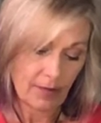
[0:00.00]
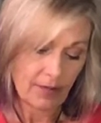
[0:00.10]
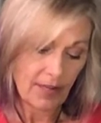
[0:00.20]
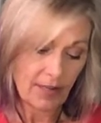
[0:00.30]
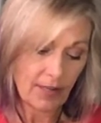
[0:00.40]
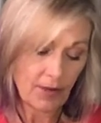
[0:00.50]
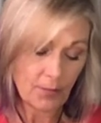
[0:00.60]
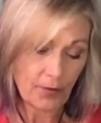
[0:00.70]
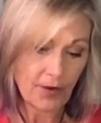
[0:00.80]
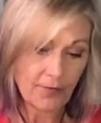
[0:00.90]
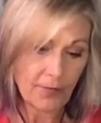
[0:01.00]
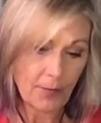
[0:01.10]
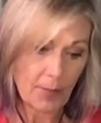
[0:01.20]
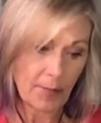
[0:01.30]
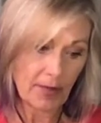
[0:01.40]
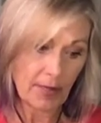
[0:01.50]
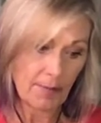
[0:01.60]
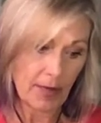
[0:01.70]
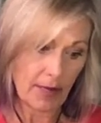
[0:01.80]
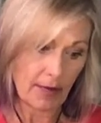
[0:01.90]
Taking a break from the monkey
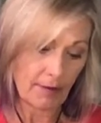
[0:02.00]
mind.